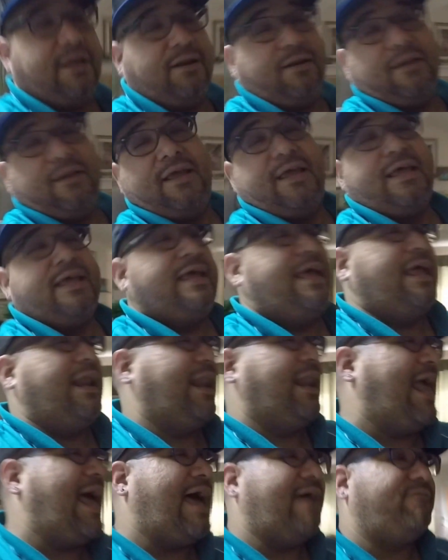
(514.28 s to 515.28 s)
and
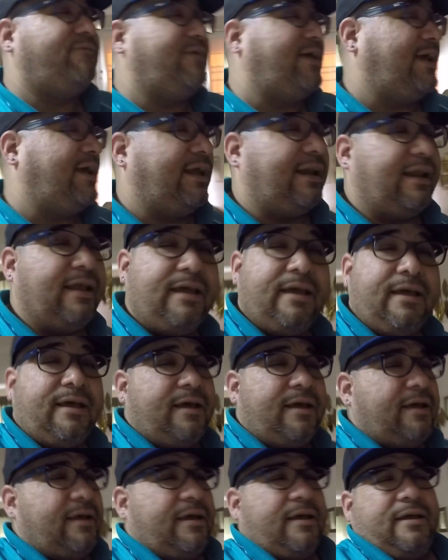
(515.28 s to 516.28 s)
laughing and,
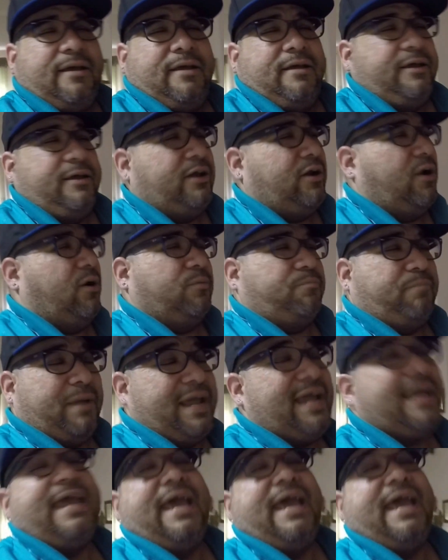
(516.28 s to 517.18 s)
you know, being